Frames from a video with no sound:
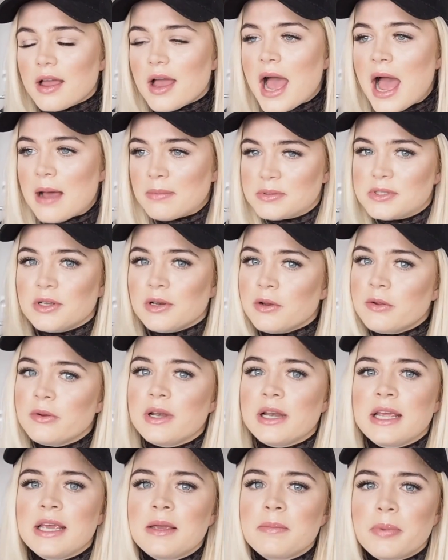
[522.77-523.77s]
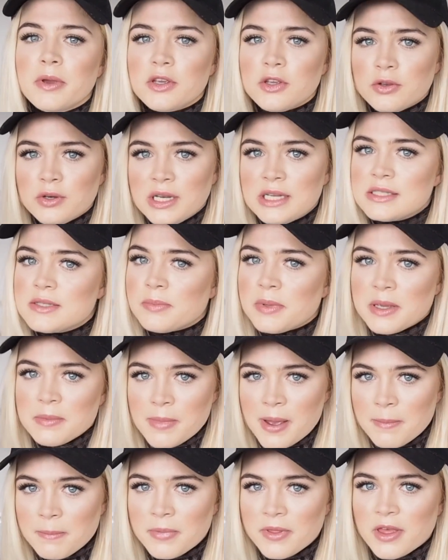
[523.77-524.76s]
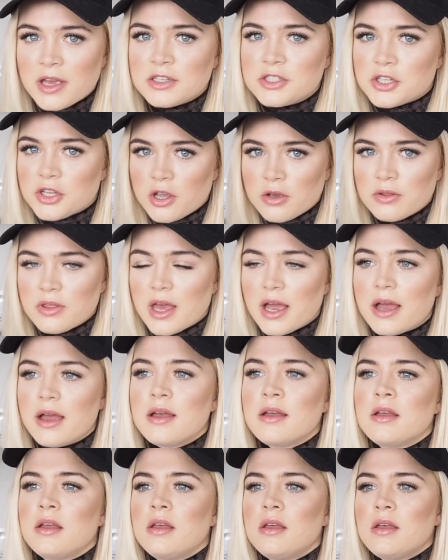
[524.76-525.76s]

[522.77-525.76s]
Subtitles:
Absolutely, but you need to be a member there to go there.